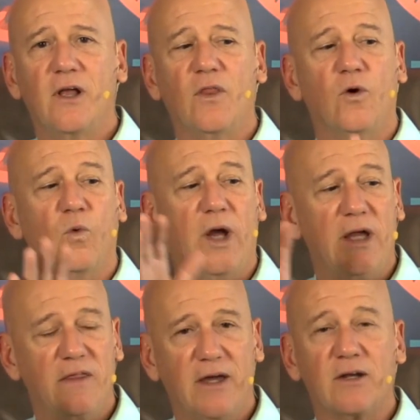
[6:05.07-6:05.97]
the
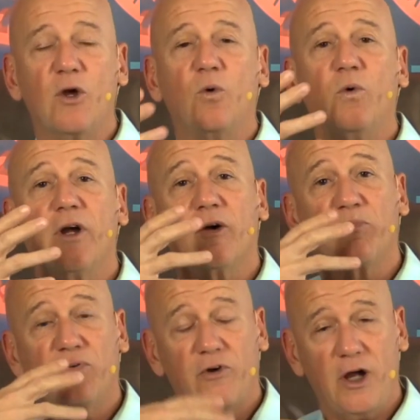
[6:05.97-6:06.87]
way that we are
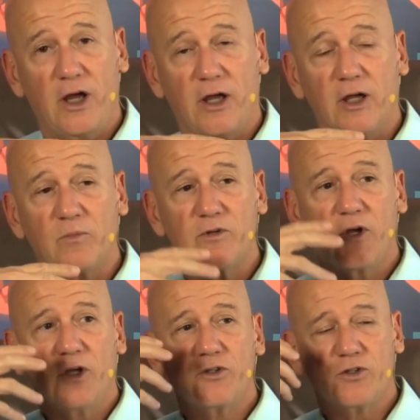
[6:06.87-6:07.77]
primed
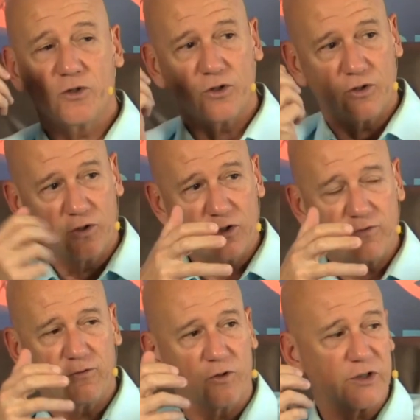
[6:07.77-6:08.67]
to look
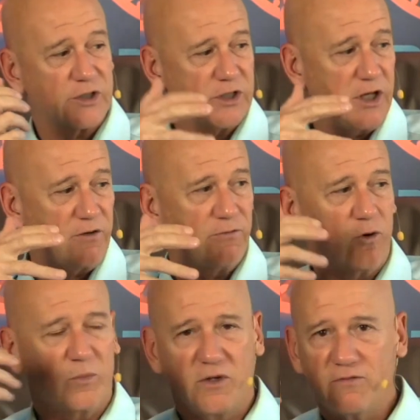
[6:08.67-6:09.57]
for, seek
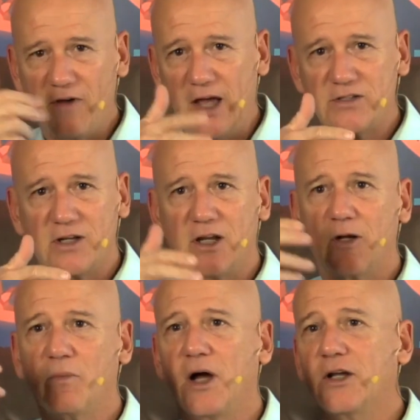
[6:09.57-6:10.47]
for, be
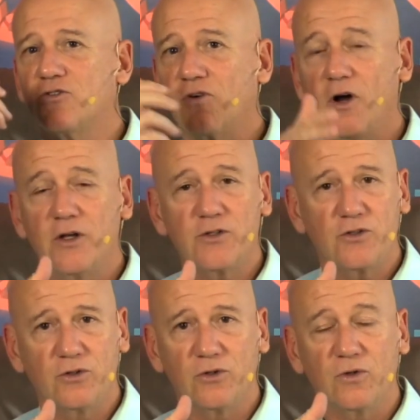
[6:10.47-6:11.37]
fascinated by, drawn
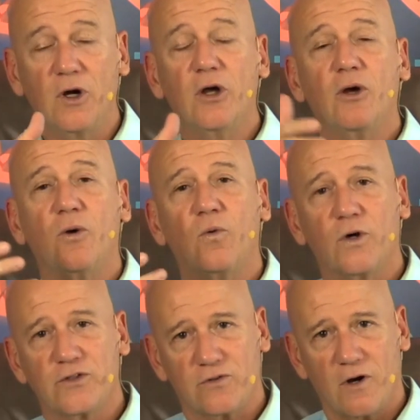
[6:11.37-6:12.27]
to
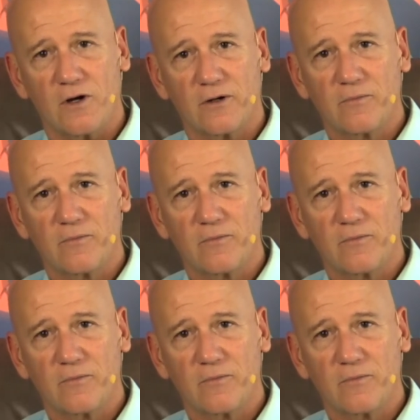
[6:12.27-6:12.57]
what's wrong.